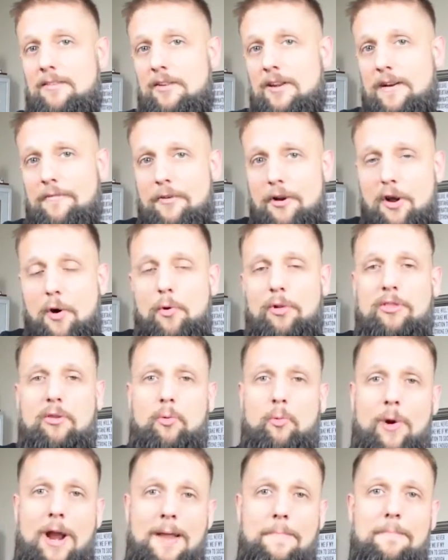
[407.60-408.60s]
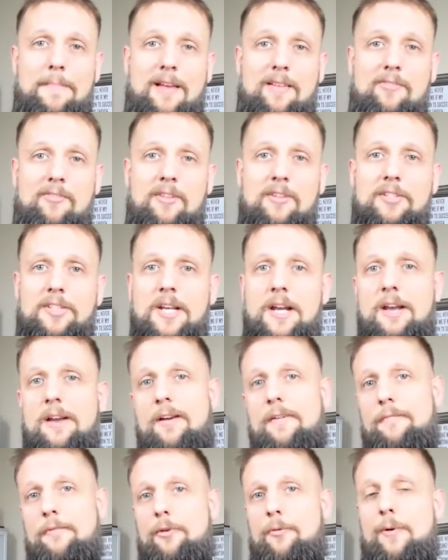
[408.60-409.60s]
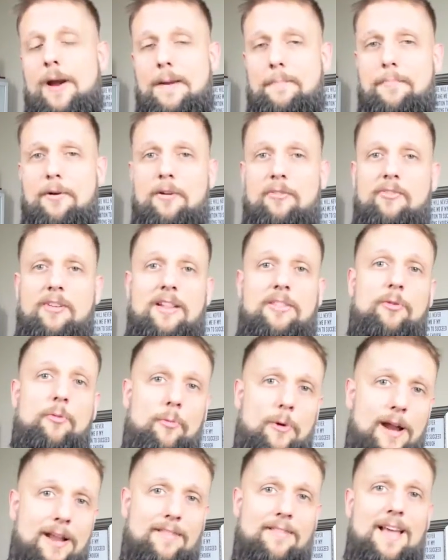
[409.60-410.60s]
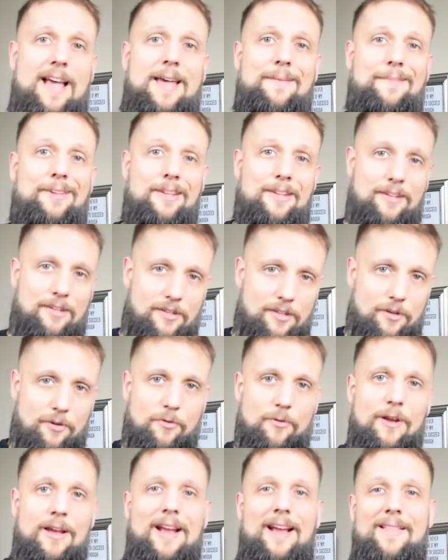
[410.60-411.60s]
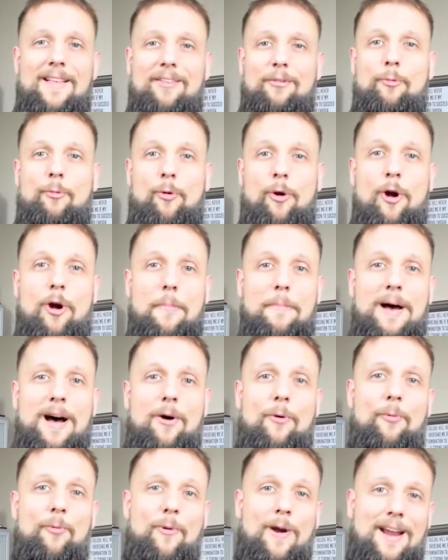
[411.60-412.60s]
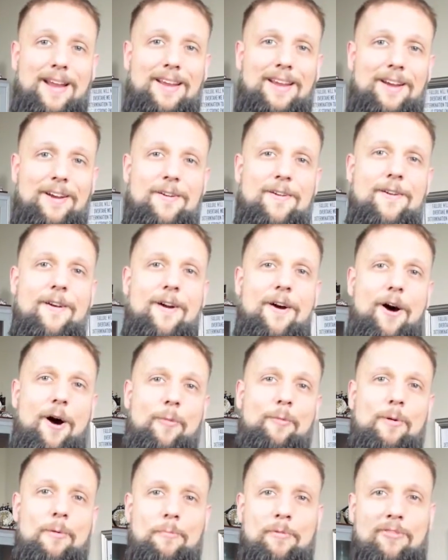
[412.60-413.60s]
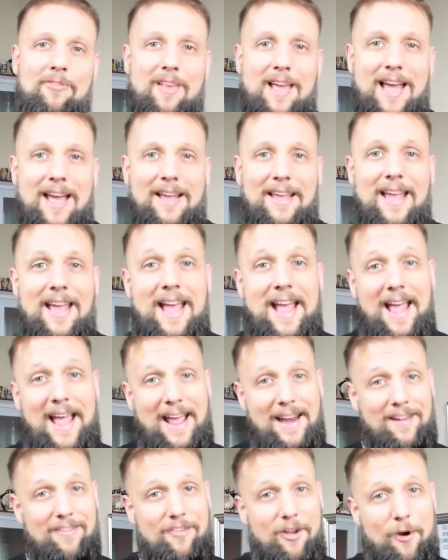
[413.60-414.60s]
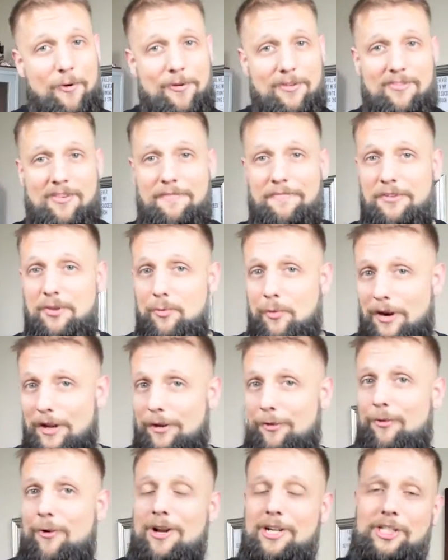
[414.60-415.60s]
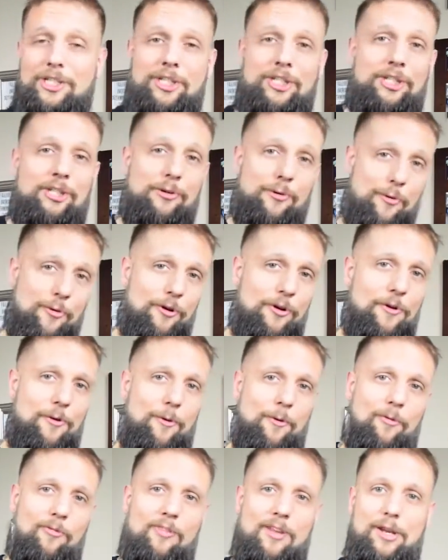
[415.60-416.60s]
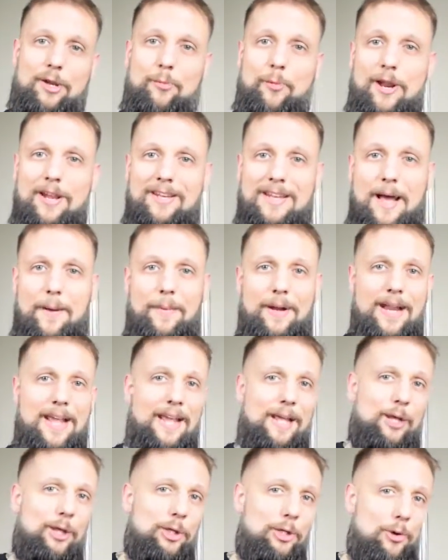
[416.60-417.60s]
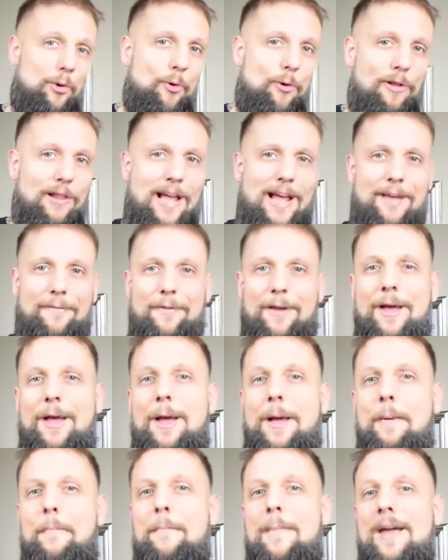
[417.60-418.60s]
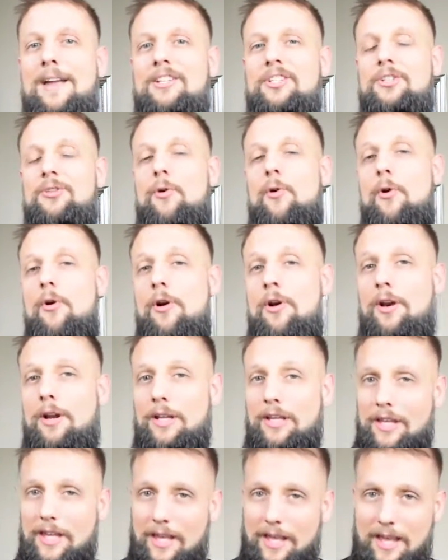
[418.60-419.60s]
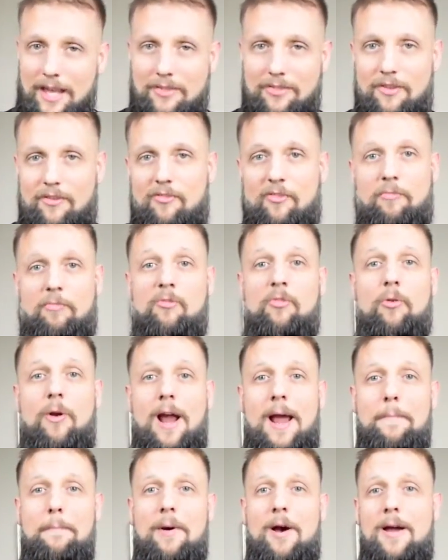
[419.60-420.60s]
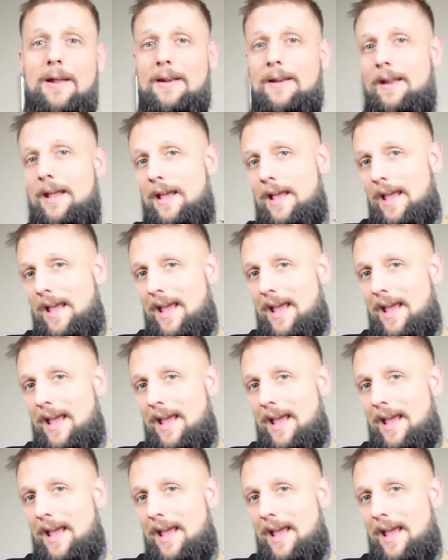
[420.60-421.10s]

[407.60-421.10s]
you never know what the right message for the right person at the right time can do. That's what we're all about right here on Women's Day. And as always, if you want to crush your goals and you want to dominate your life, make sure you hit the subscribe button